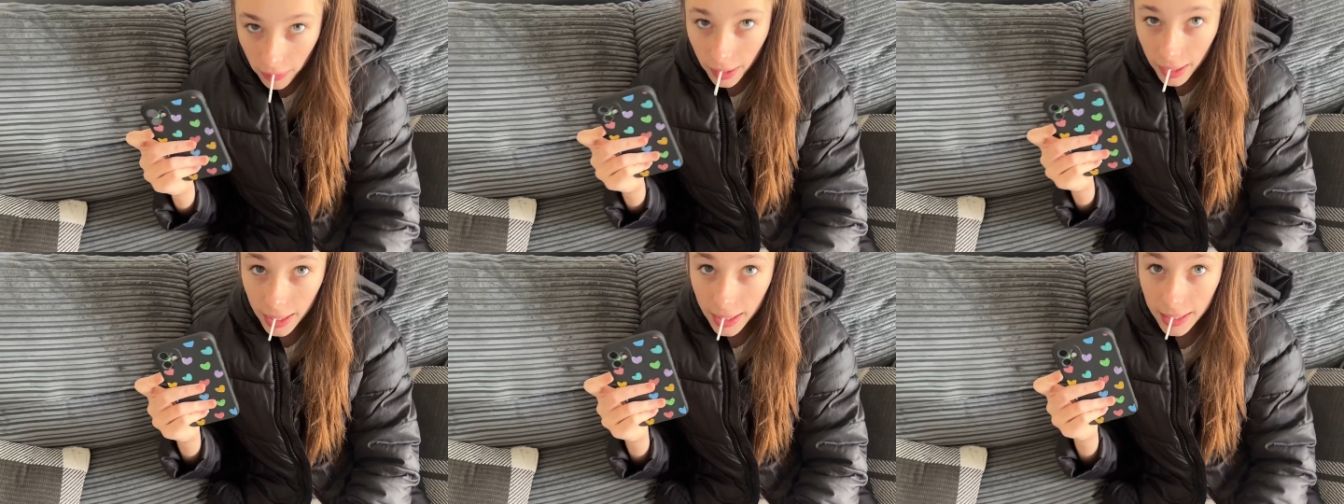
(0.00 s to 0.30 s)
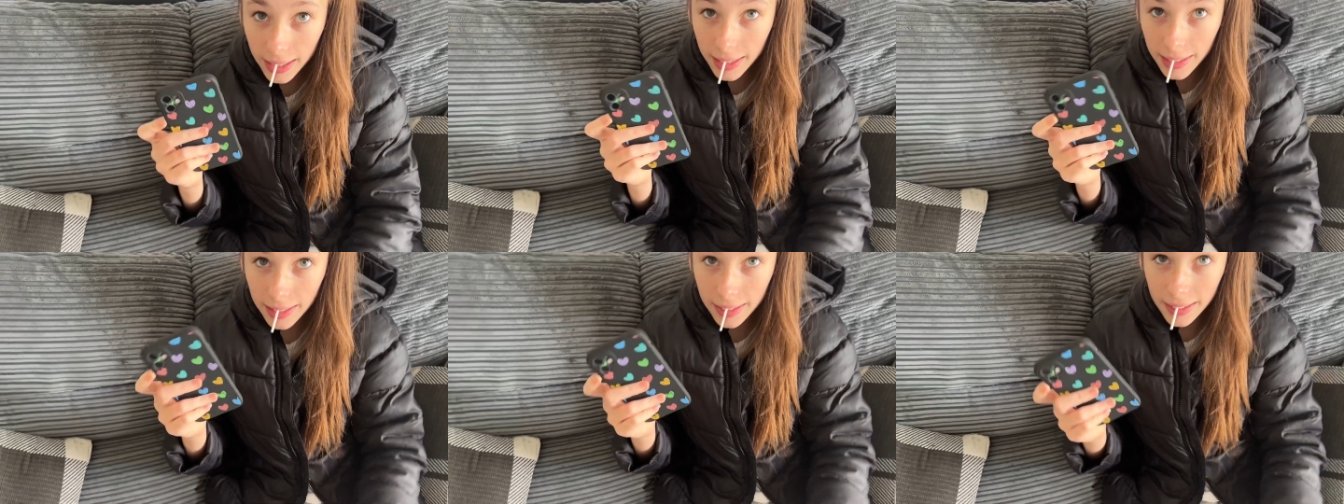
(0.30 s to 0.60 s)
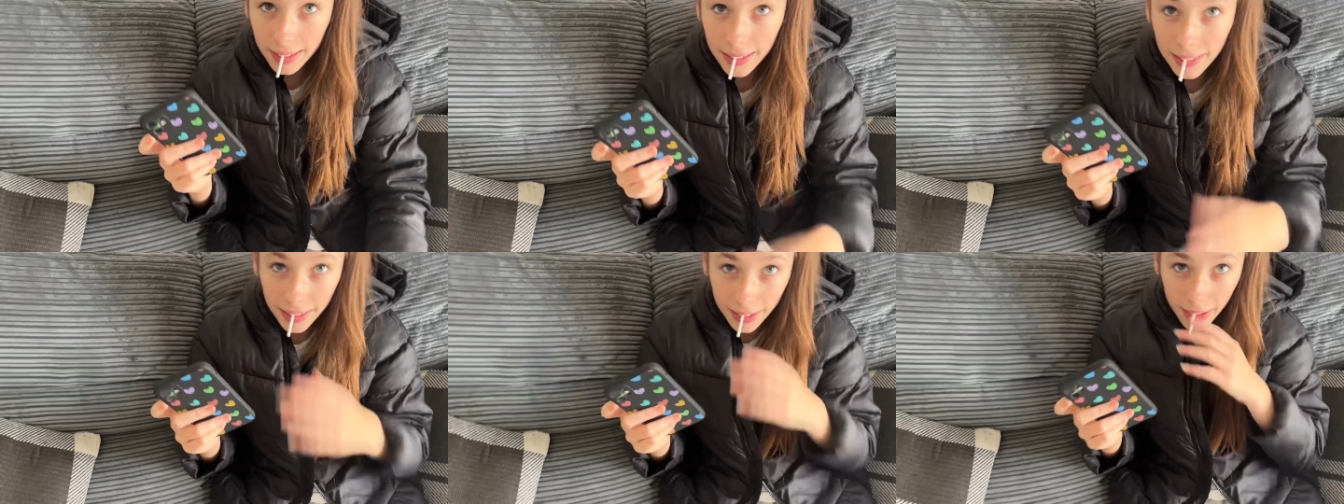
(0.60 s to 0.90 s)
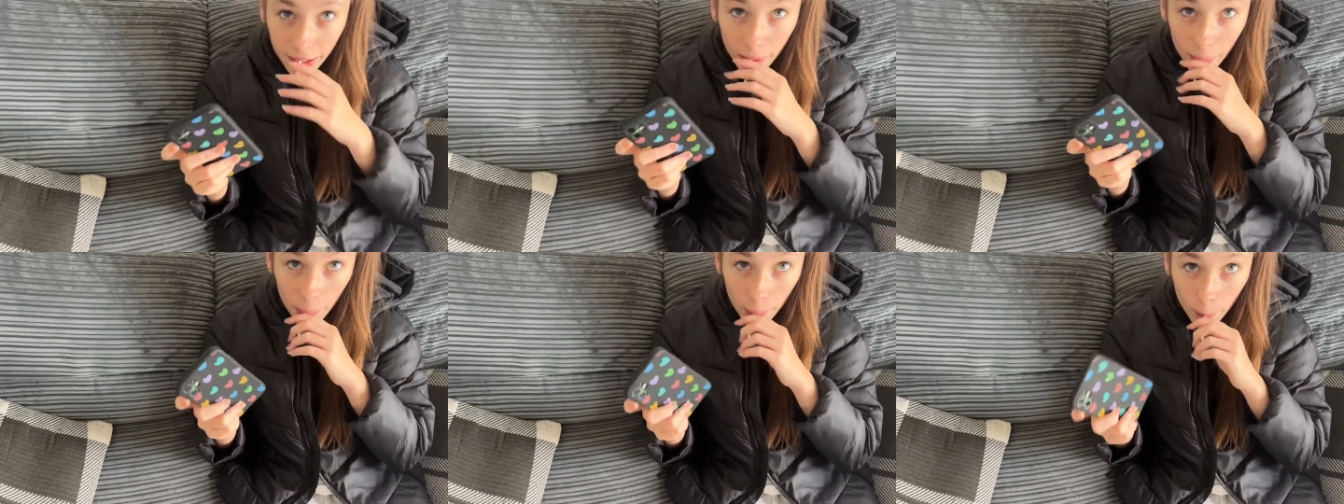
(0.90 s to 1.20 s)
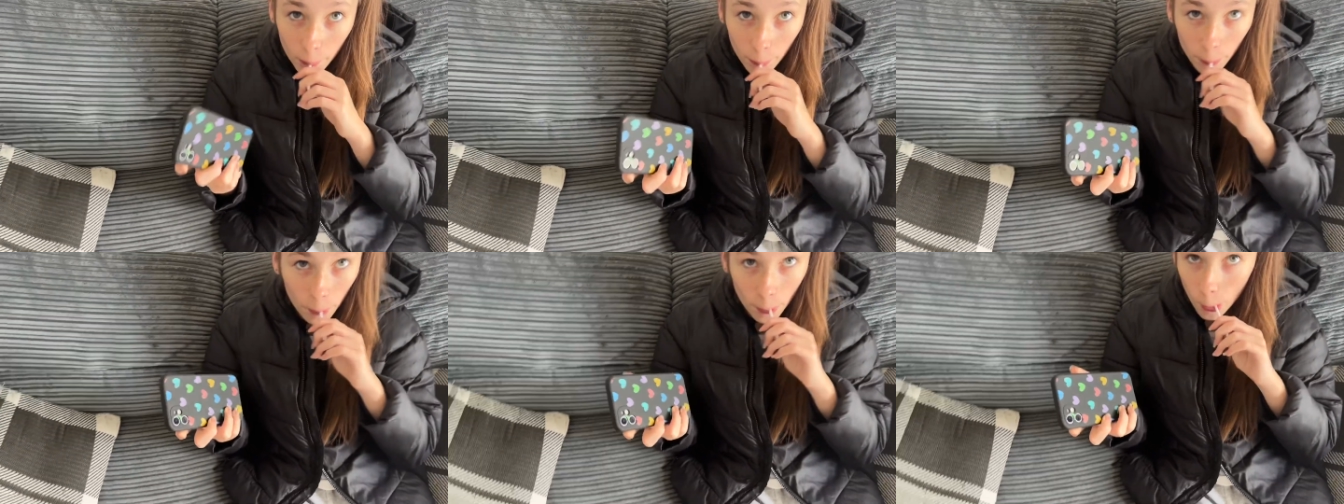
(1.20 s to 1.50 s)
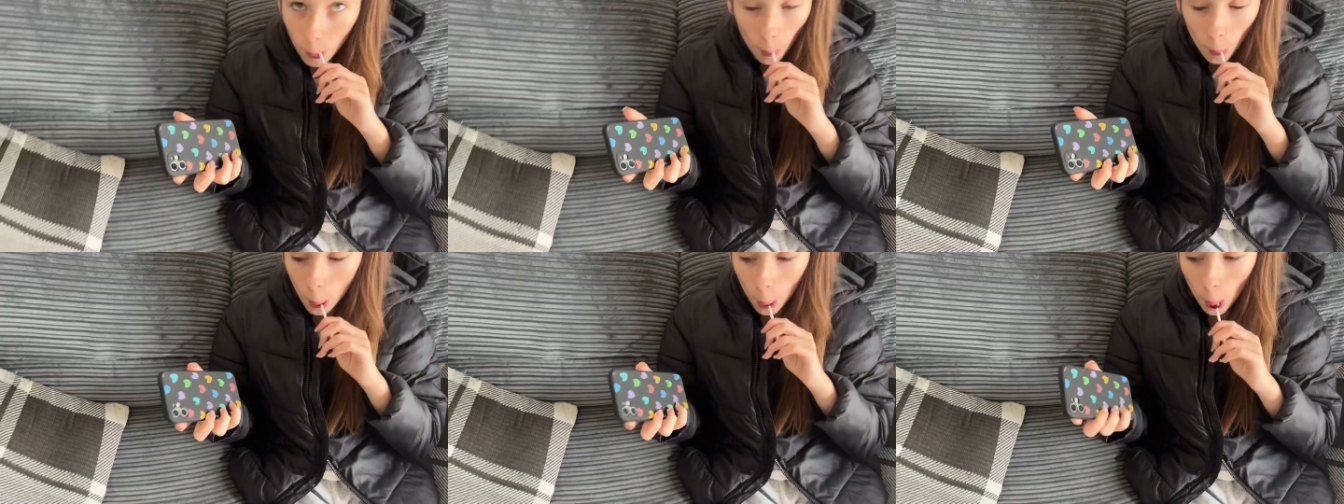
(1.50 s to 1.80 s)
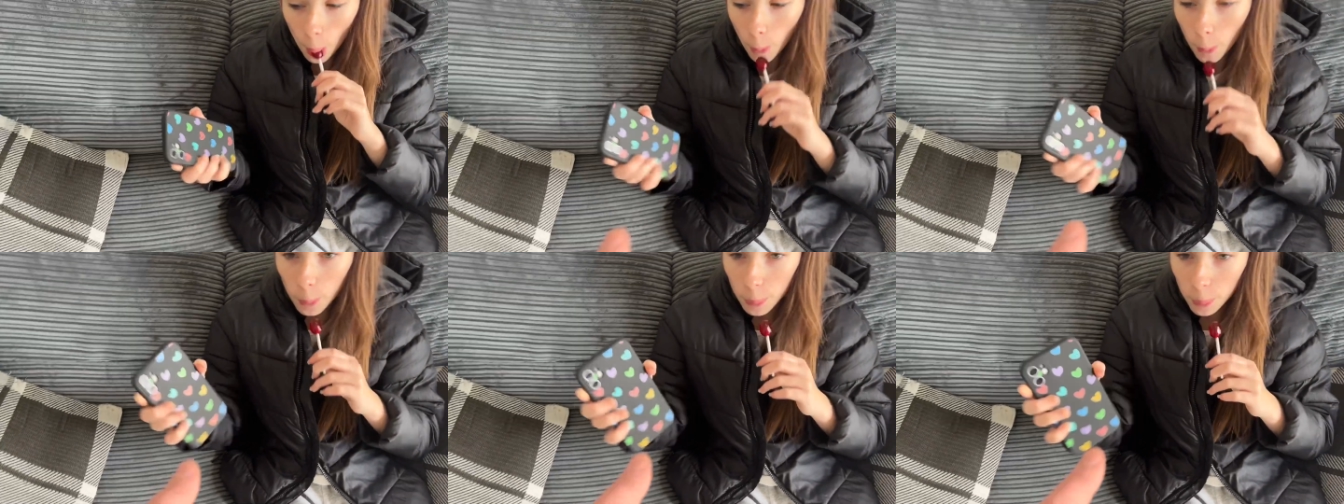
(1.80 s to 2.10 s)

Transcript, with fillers: You can't go wrong for a quid, can you? Let's feel.